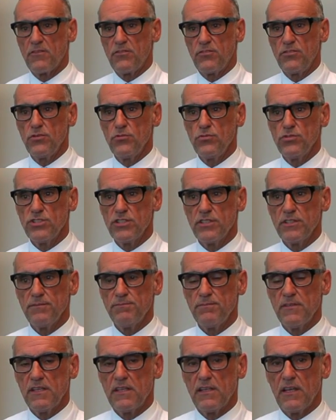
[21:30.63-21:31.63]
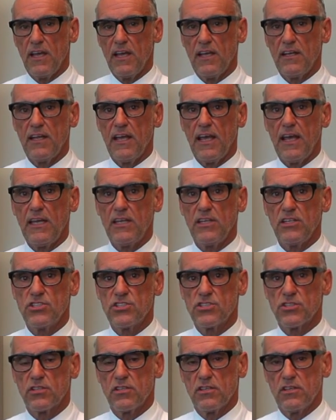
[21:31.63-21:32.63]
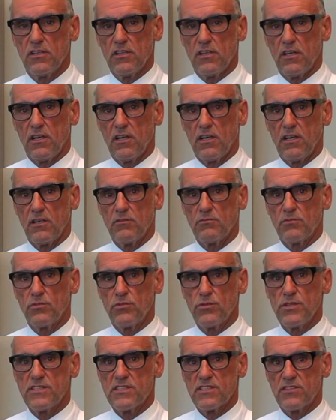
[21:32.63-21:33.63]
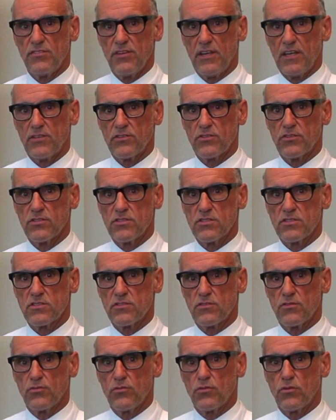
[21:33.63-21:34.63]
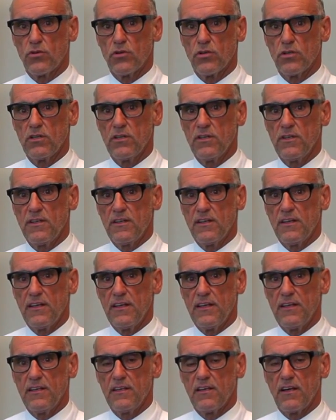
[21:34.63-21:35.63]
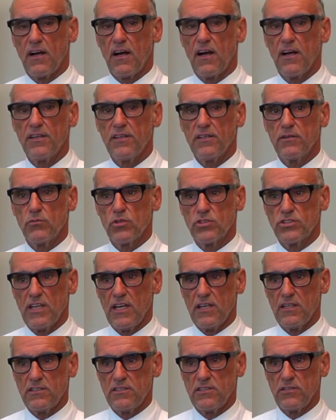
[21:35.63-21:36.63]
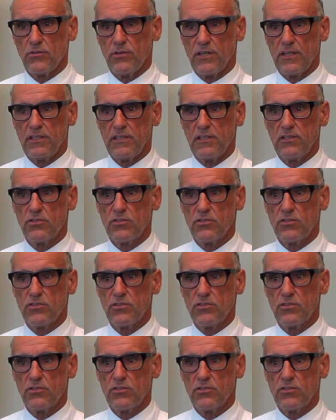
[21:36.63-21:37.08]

fusion and age are risk factors for a higher mortality rate.